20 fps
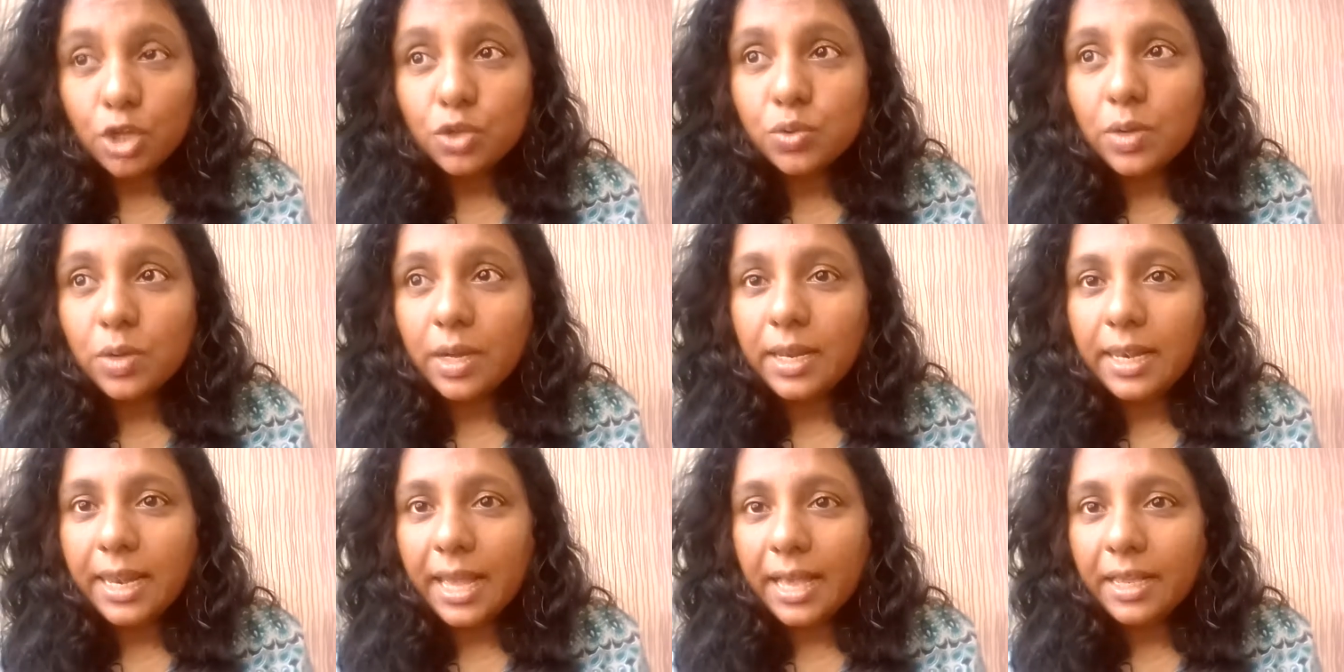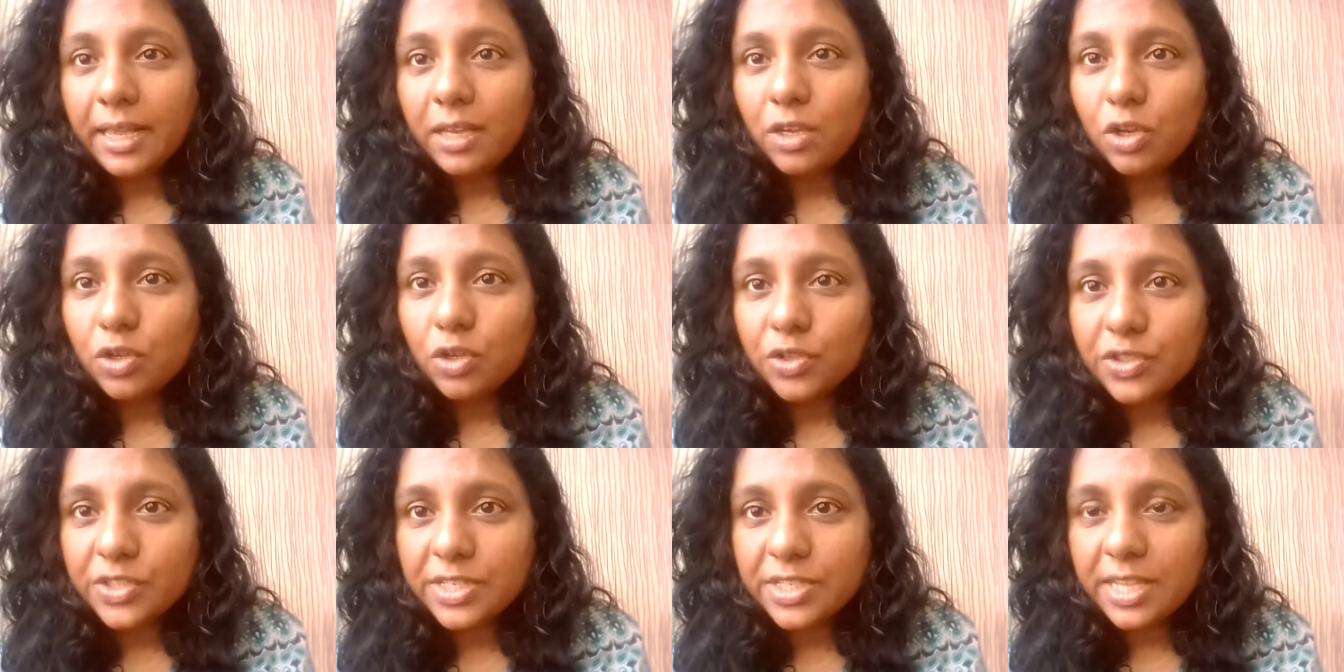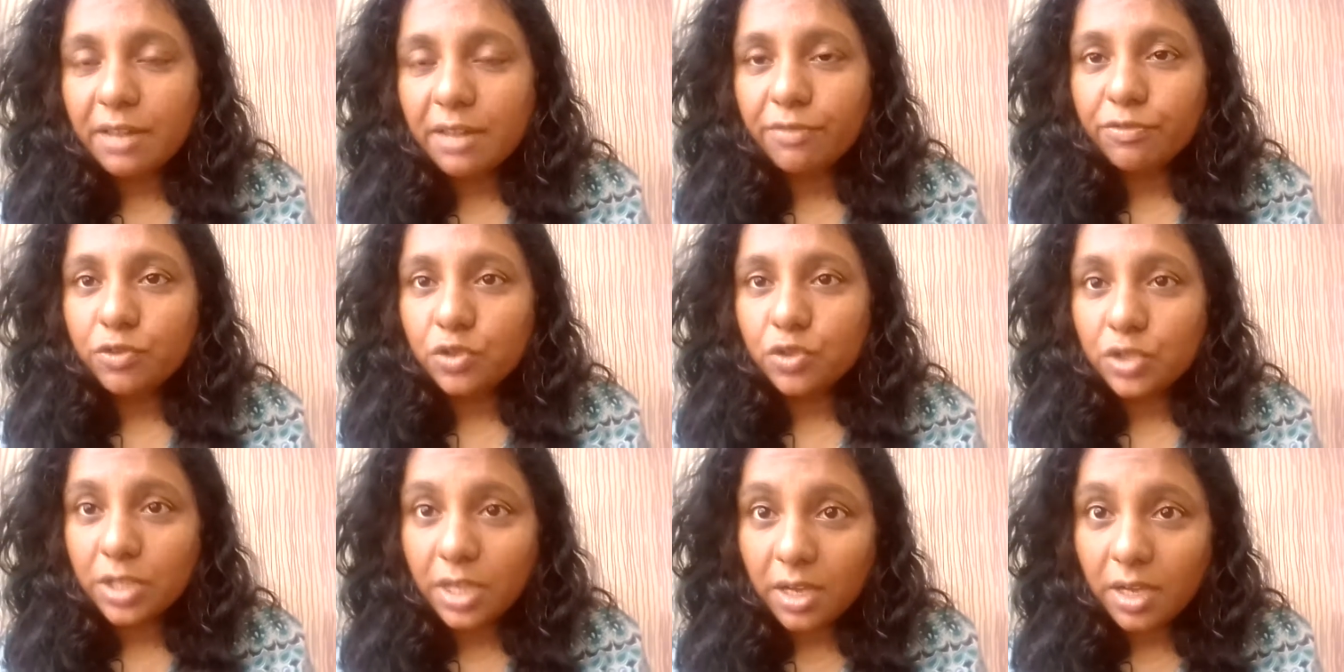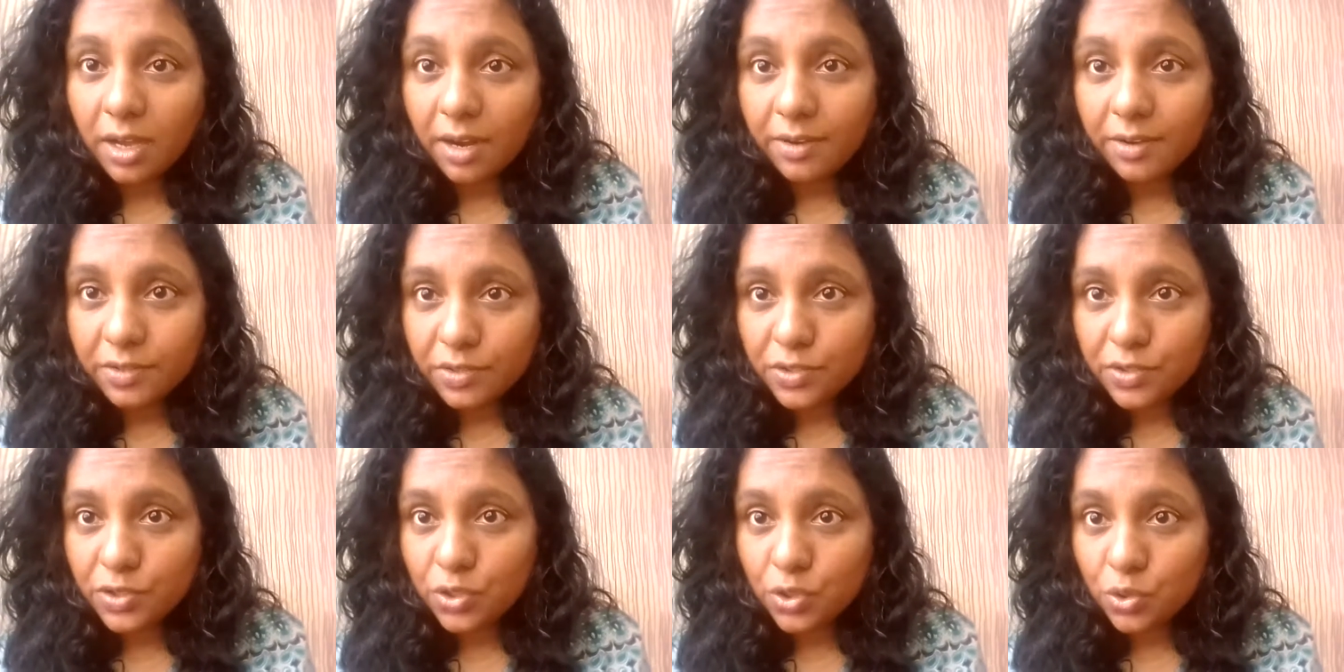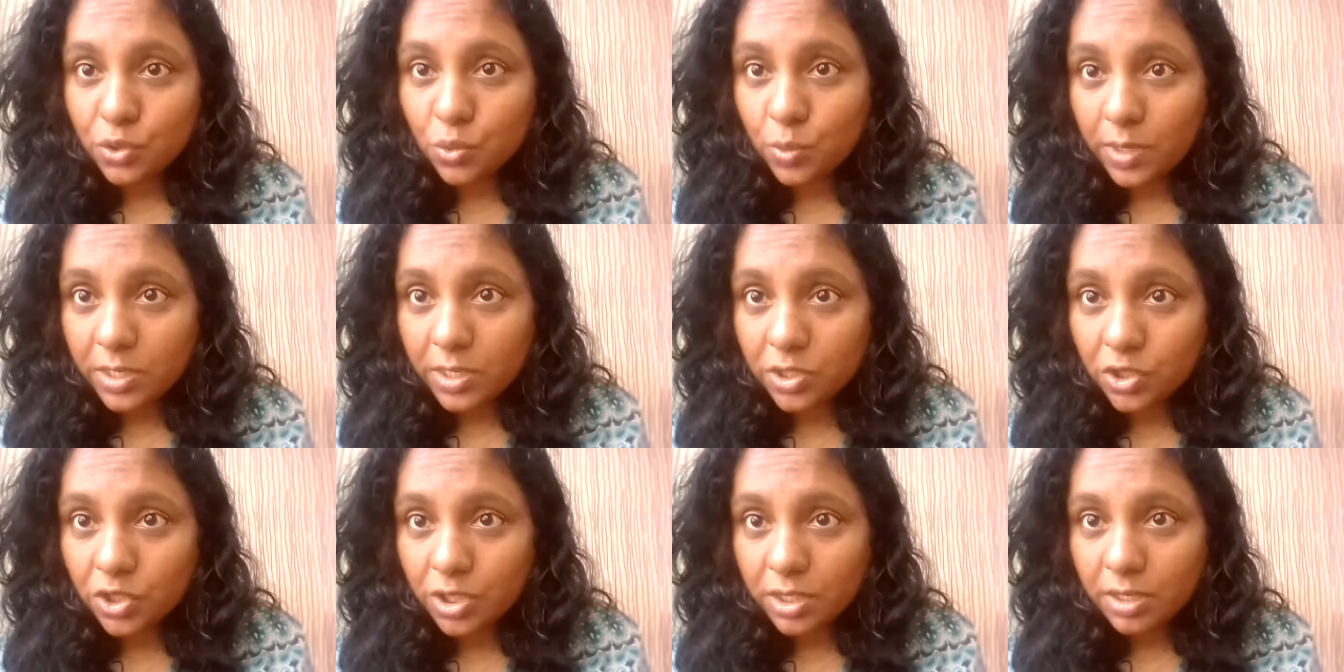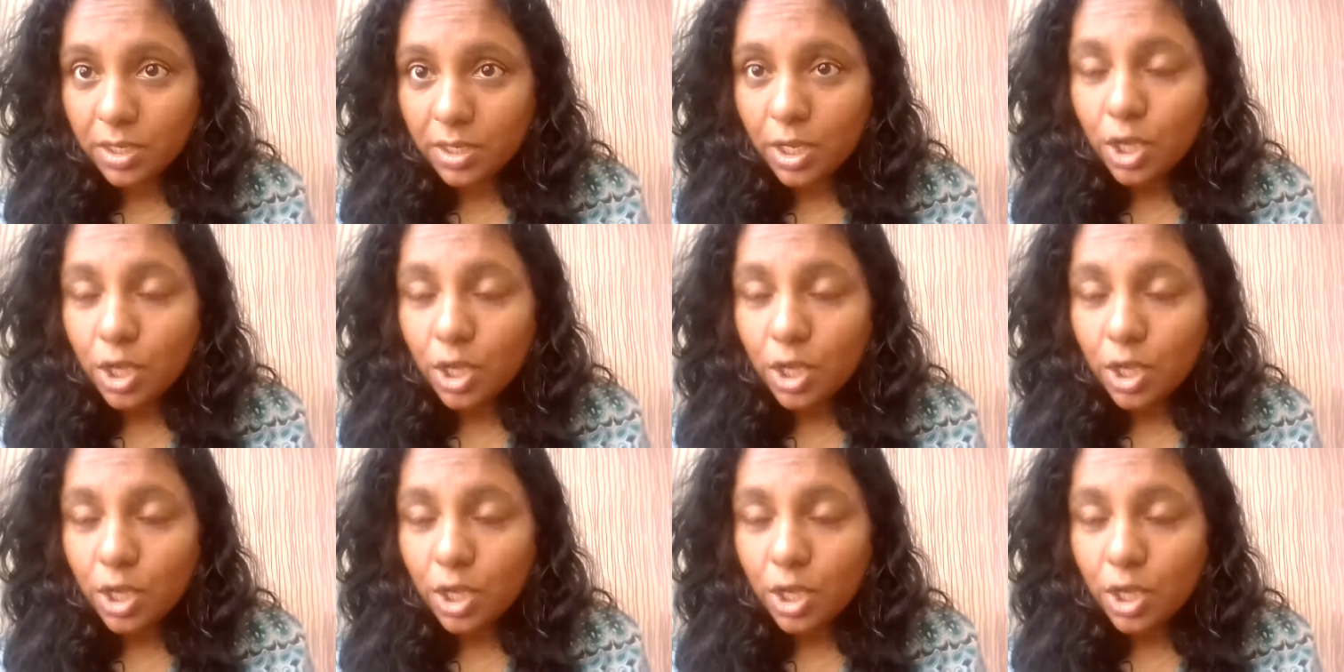to align yourself to the current situation,